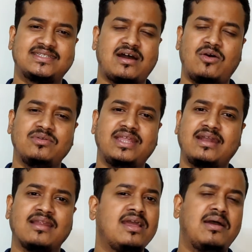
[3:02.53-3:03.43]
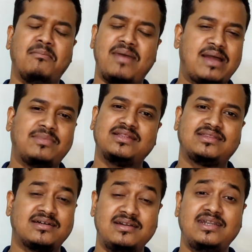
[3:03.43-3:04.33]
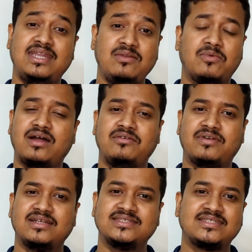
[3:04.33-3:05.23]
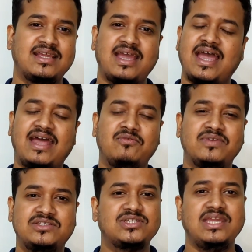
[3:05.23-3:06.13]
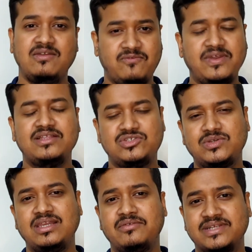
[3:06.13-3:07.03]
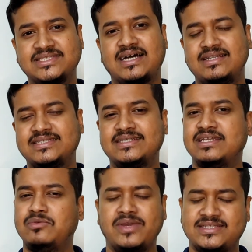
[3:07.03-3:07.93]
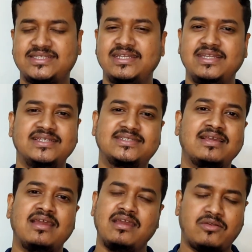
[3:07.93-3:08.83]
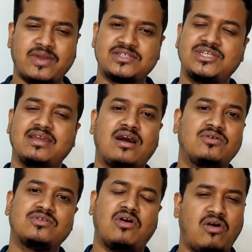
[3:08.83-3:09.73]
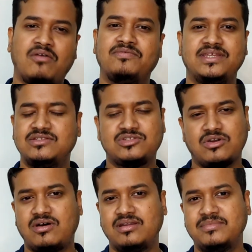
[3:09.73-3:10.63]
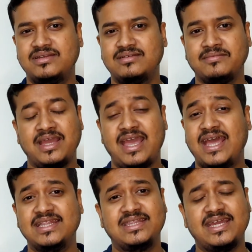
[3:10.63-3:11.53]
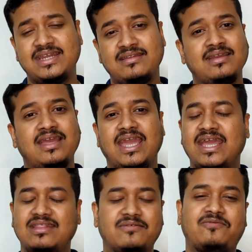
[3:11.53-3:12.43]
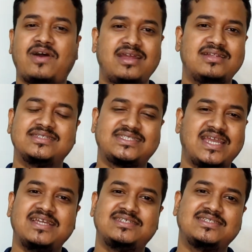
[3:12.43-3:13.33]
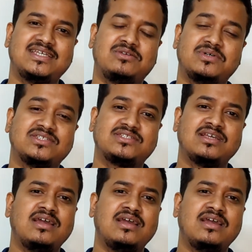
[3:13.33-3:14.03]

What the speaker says: down that mammoth 31 runs, and which eventually resulted in West Indies crashing out of the tournament. And then in the final stages, it was